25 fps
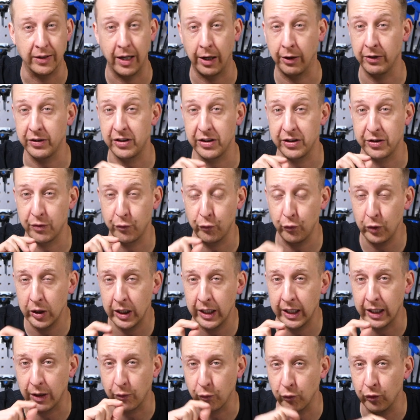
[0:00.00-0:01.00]
Now this is a
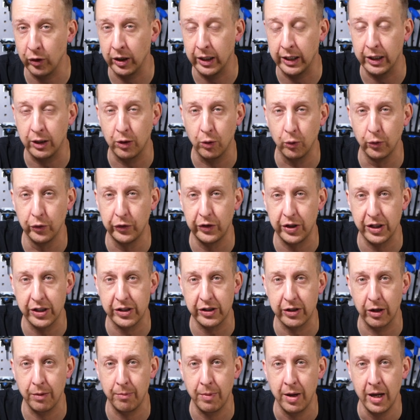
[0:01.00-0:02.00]
really, really cool
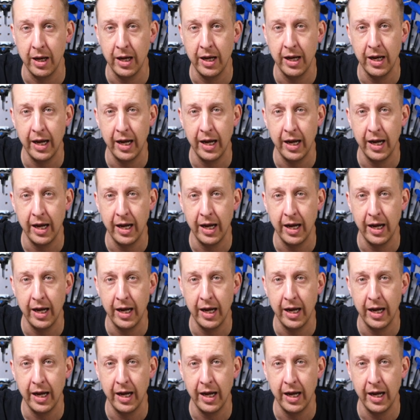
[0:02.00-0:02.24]
system,